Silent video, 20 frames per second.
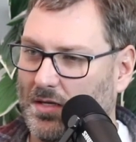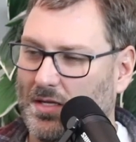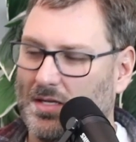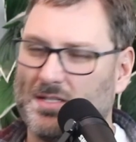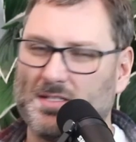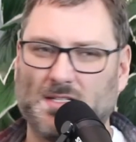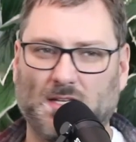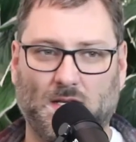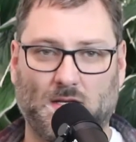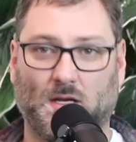And
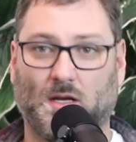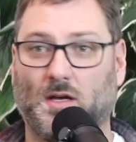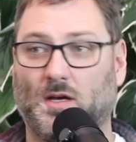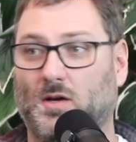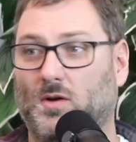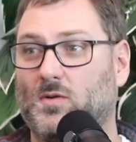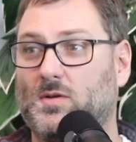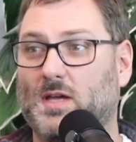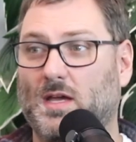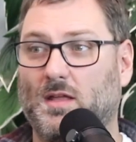it's like,
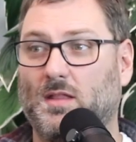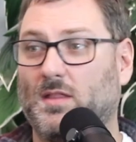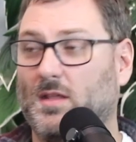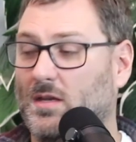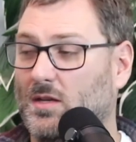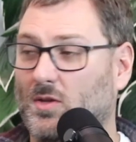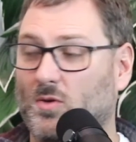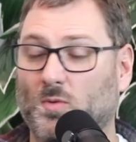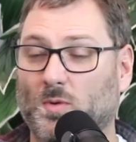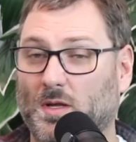okay,
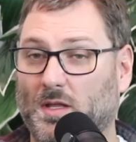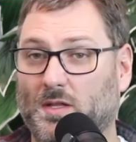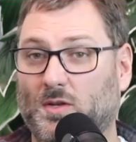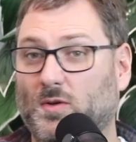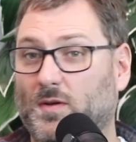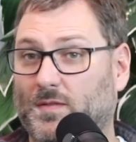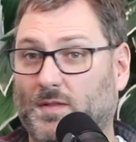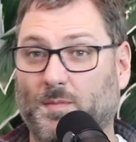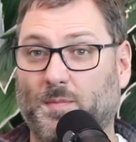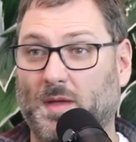then you really
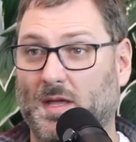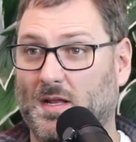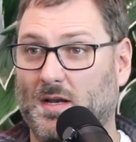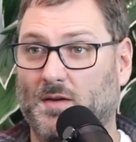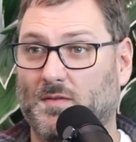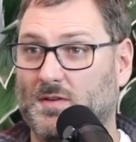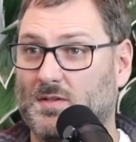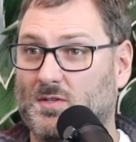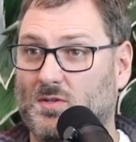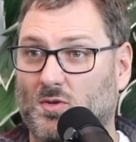do have to ban
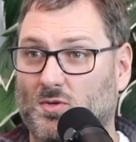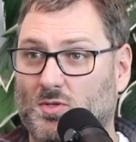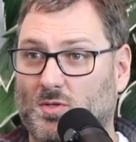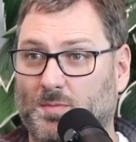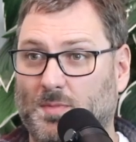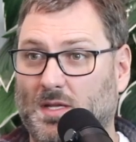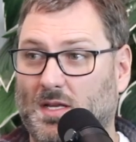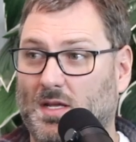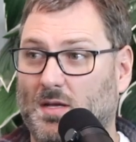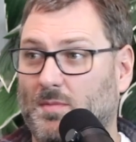every social
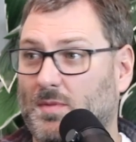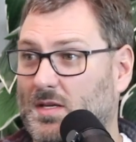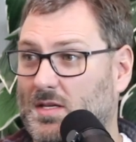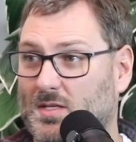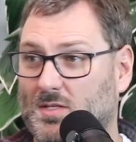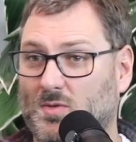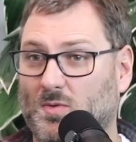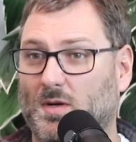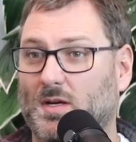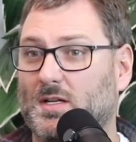media,
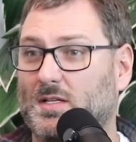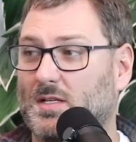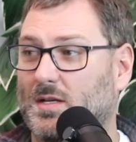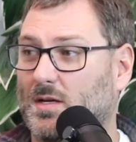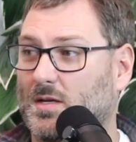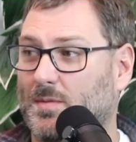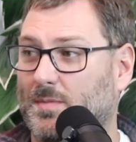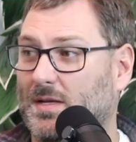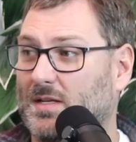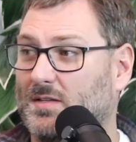because you want to
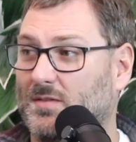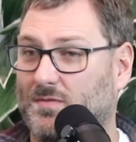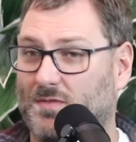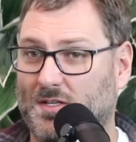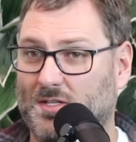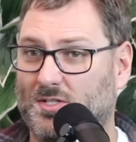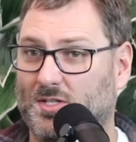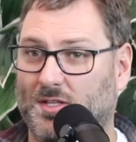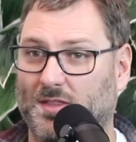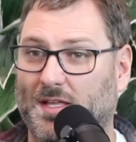talk about
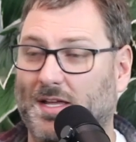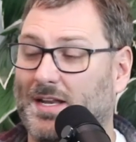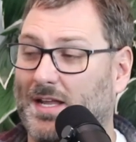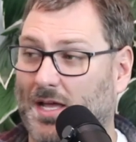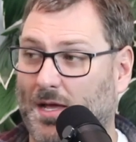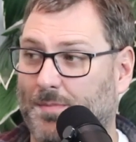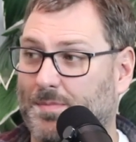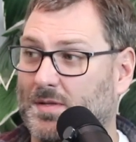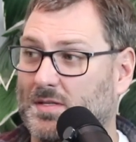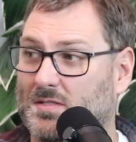division. That
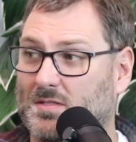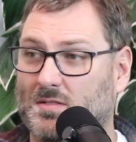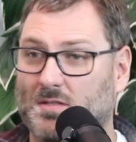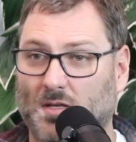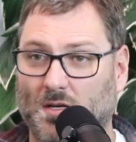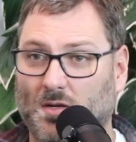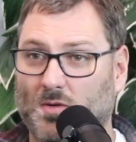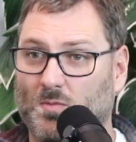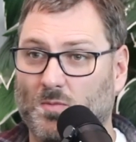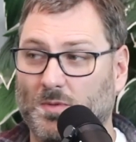happens
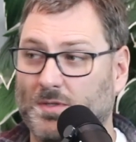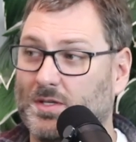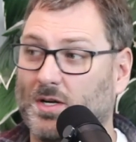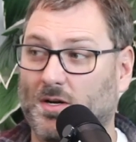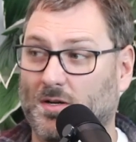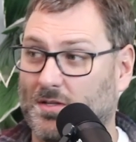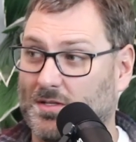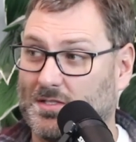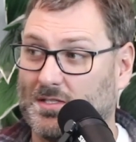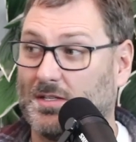
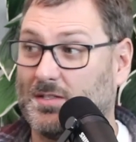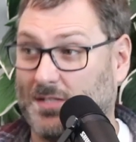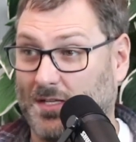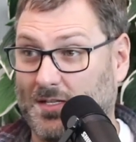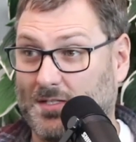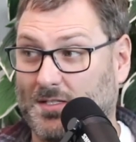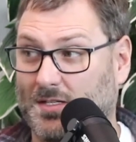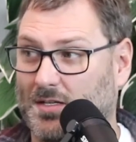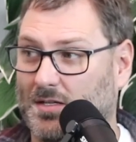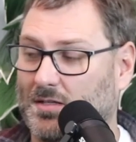regardless of
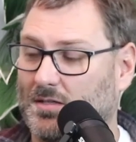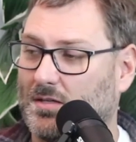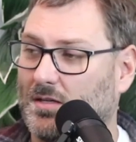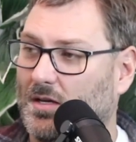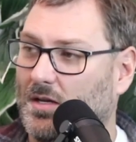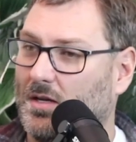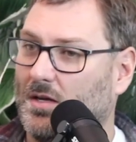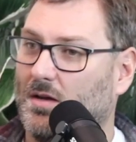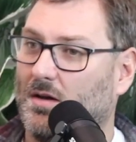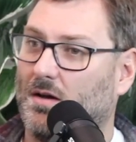TikTok.
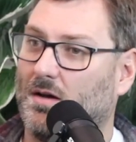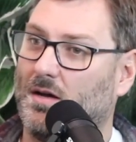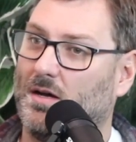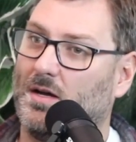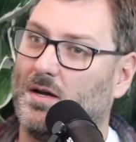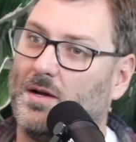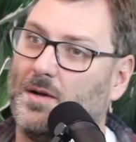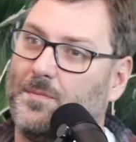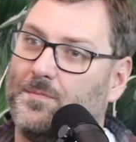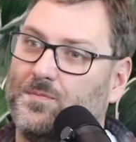
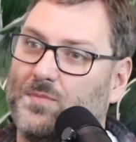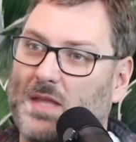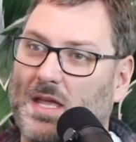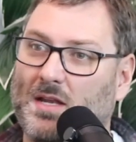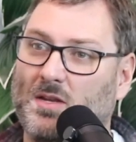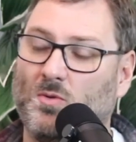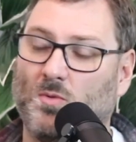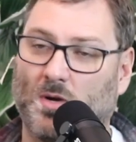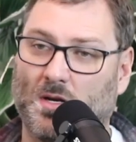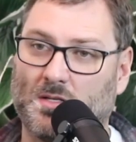And
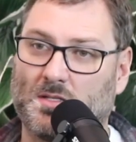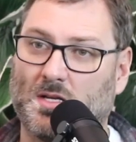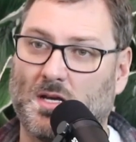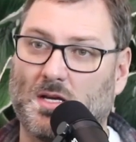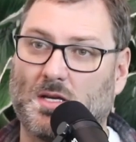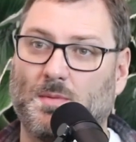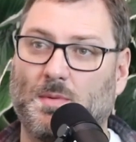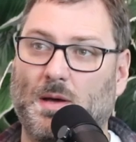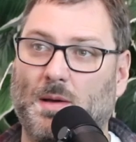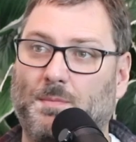you want to
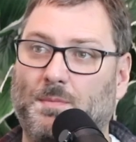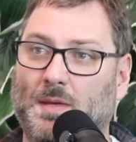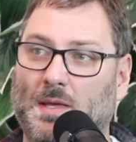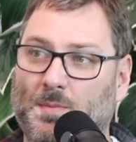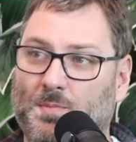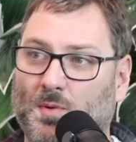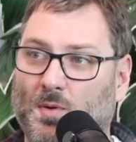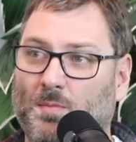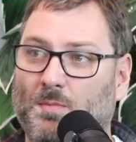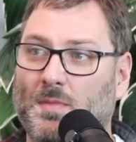talk about
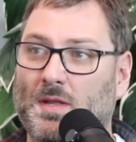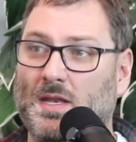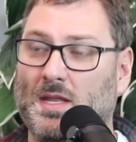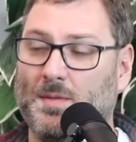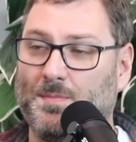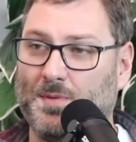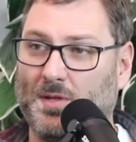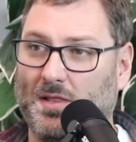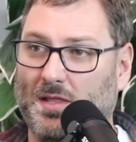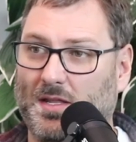people
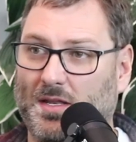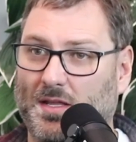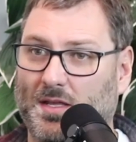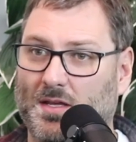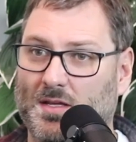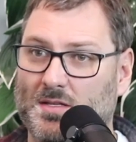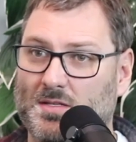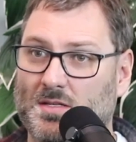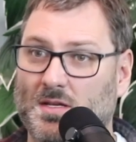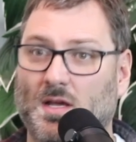manipulating
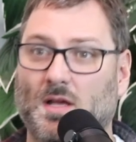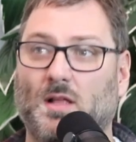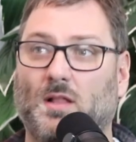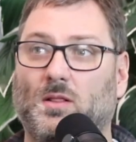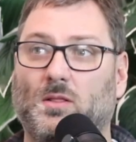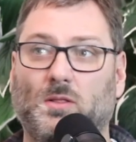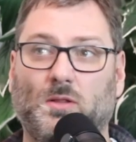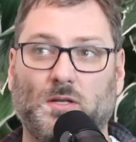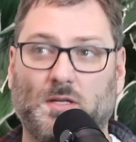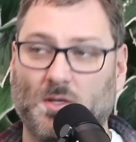us.
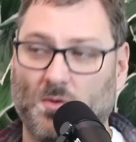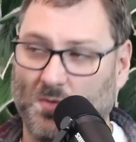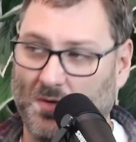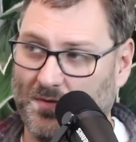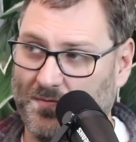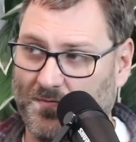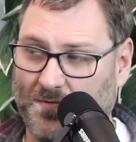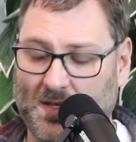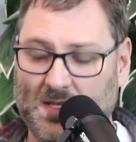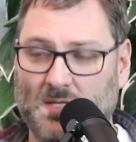Look at
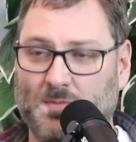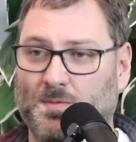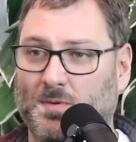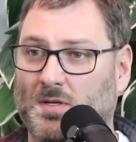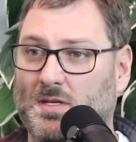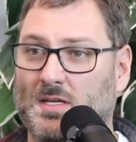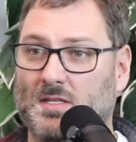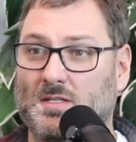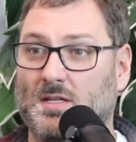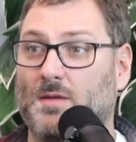what
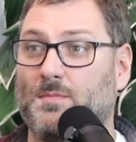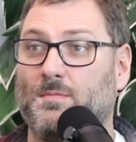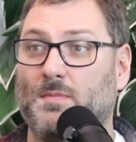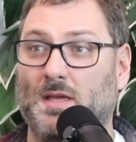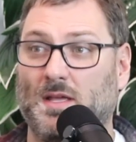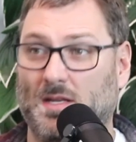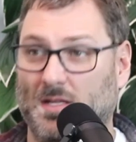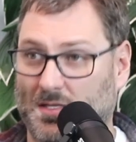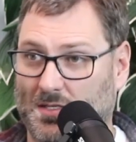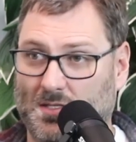Facebook has
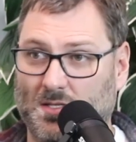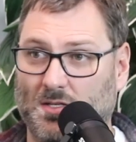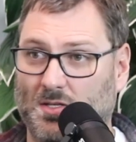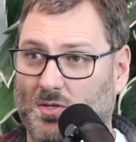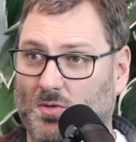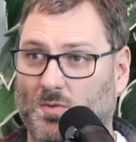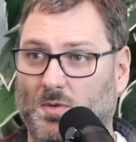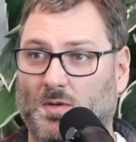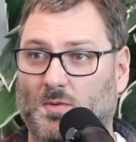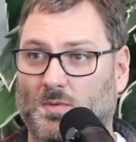admitted to
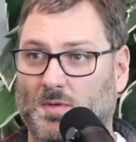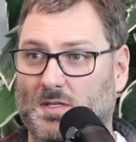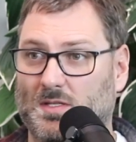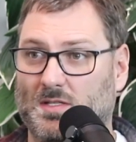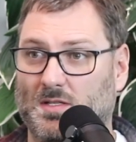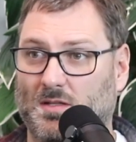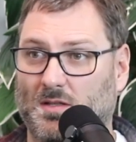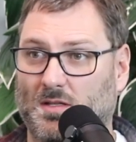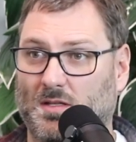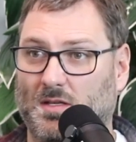doing
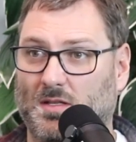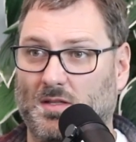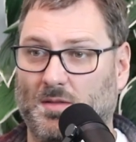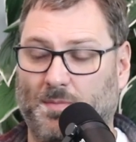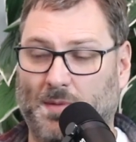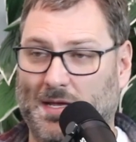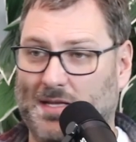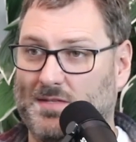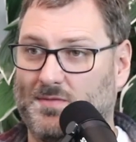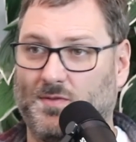recently in the
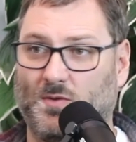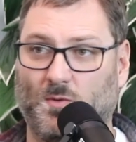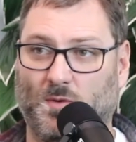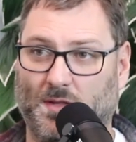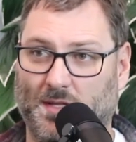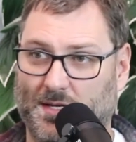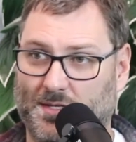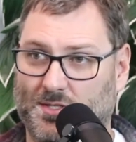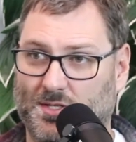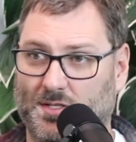past few
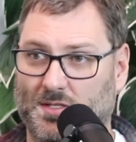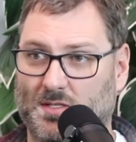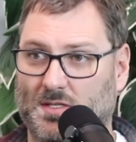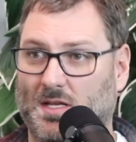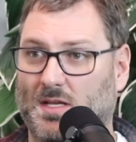elections.